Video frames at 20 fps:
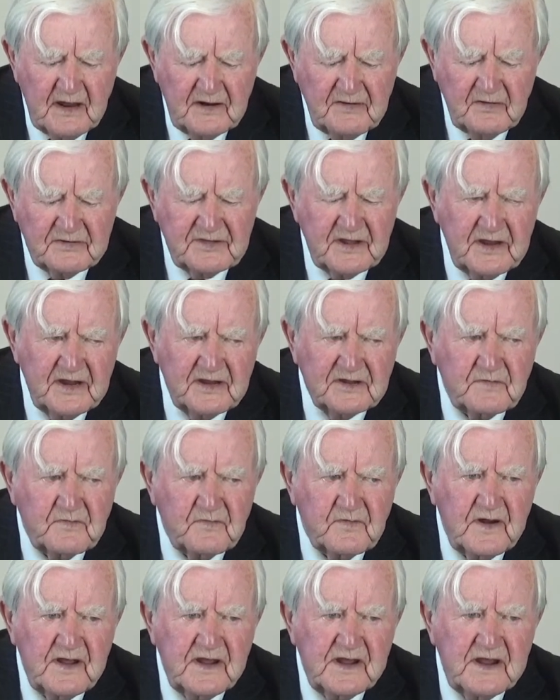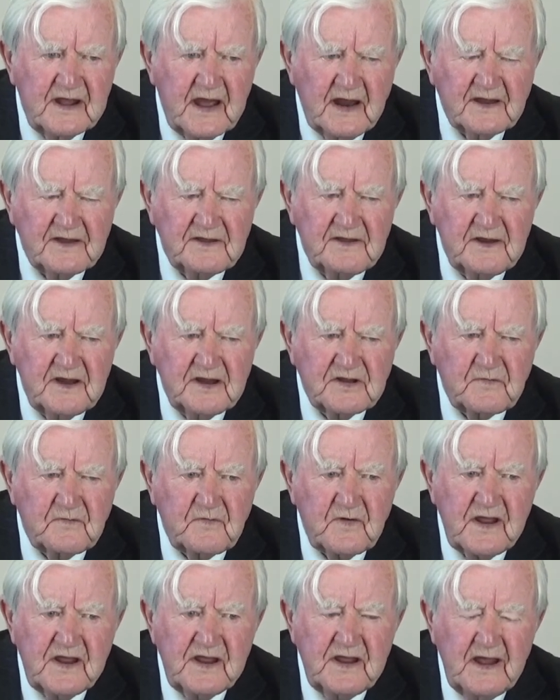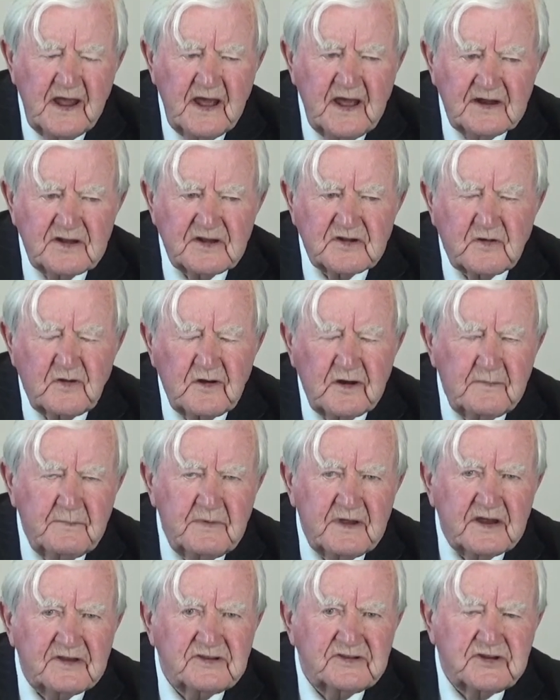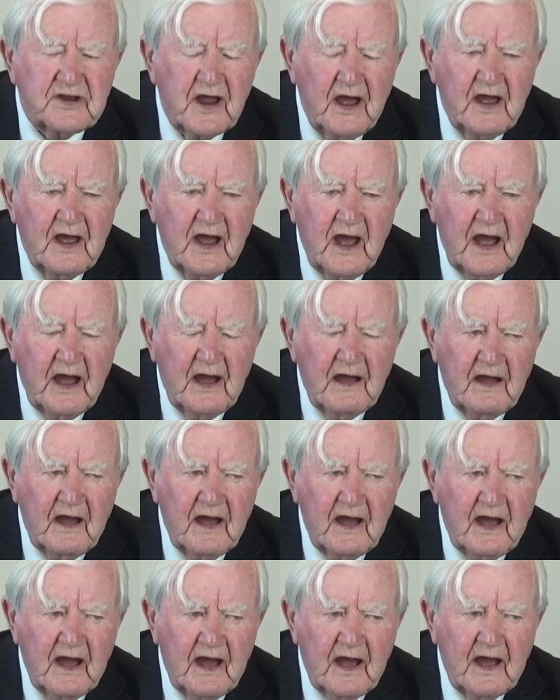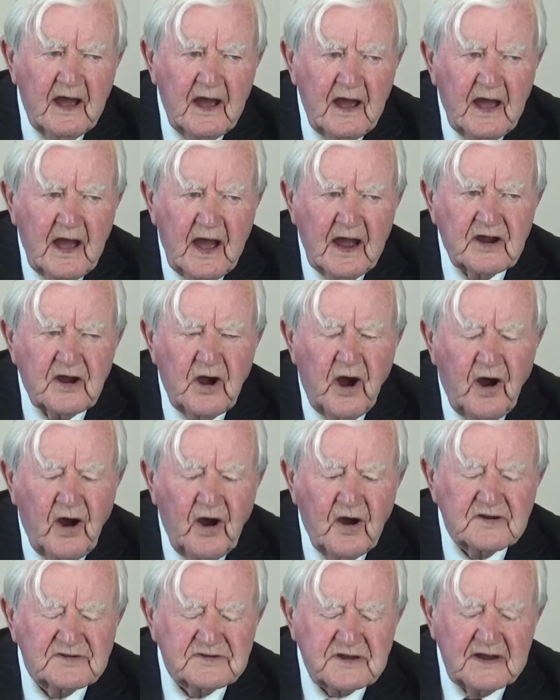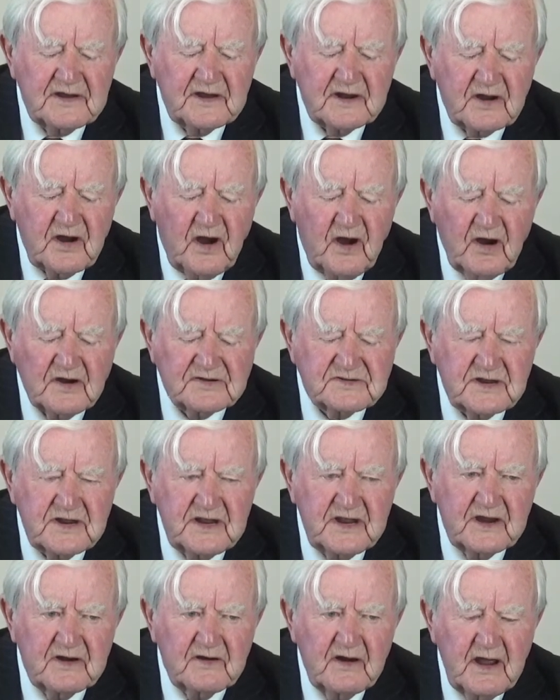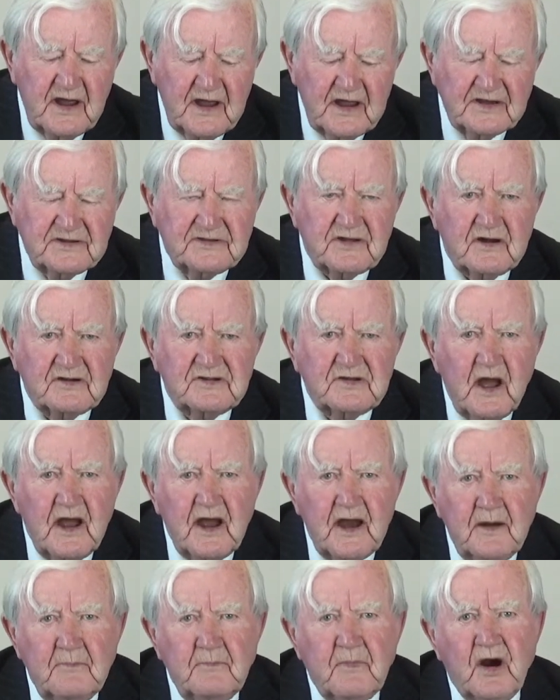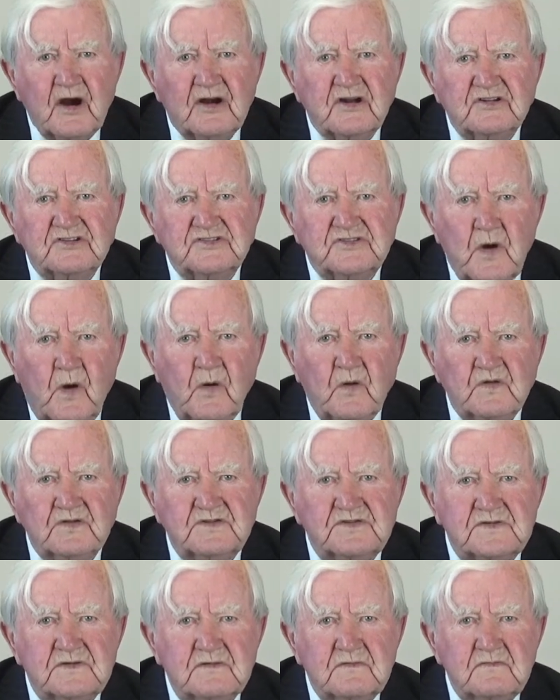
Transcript: Nothing is free. Anything that's free, there's going to be a cost, and the cost here is their immortal souls.